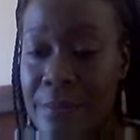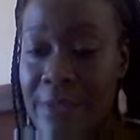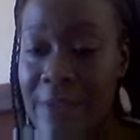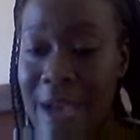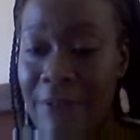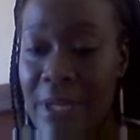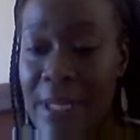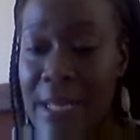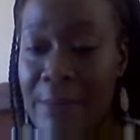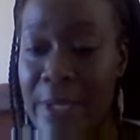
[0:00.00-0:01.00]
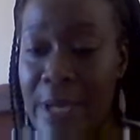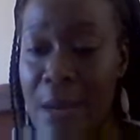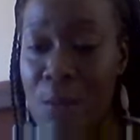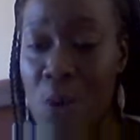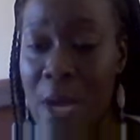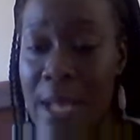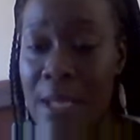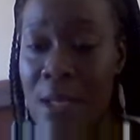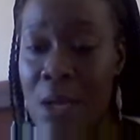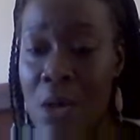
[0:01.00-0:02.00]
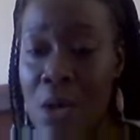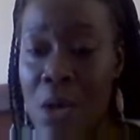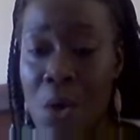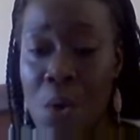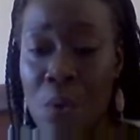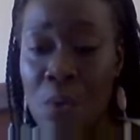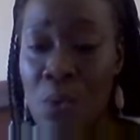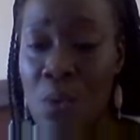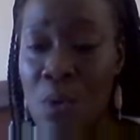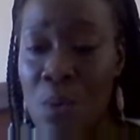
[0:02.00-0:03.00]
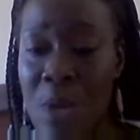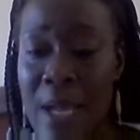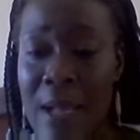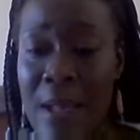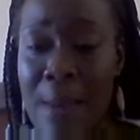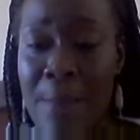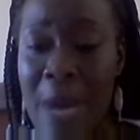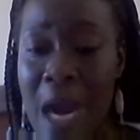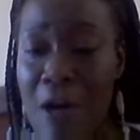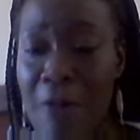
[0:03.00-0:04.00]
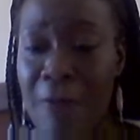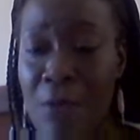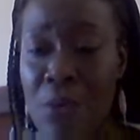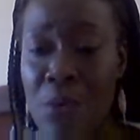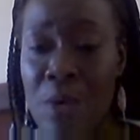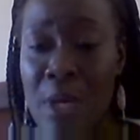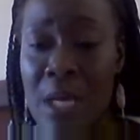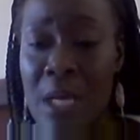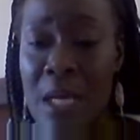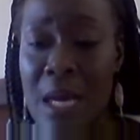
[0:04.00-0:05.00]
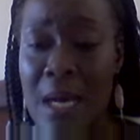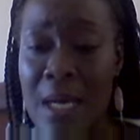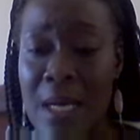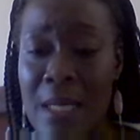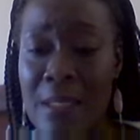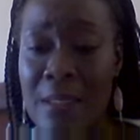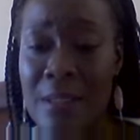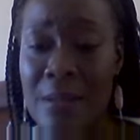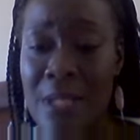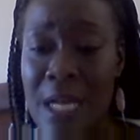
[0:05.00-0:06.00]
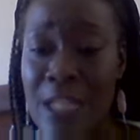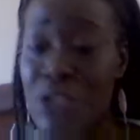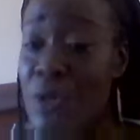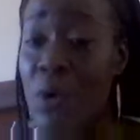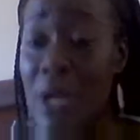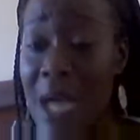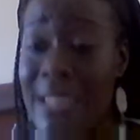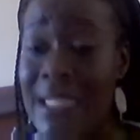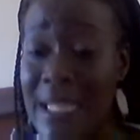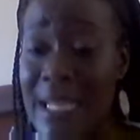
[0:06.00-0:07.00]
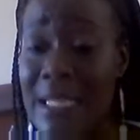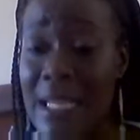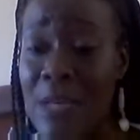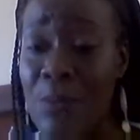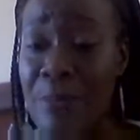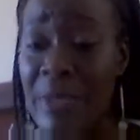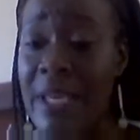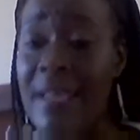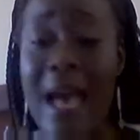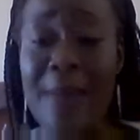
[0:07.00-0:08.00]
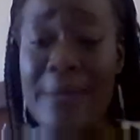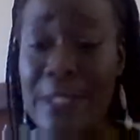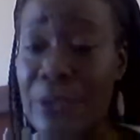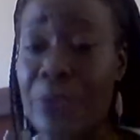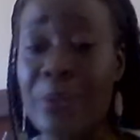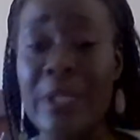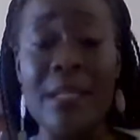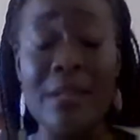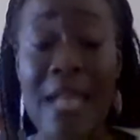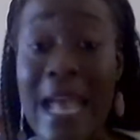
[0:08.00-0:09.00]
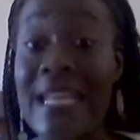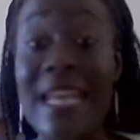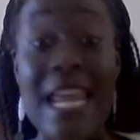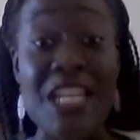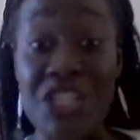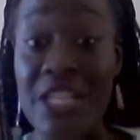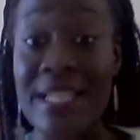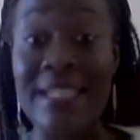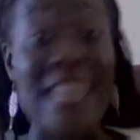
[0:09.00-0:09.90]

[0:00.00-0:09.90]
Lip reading: If Africa can become one, oh Lord, what a powerful country or continent it would be. Absolutely. A nation.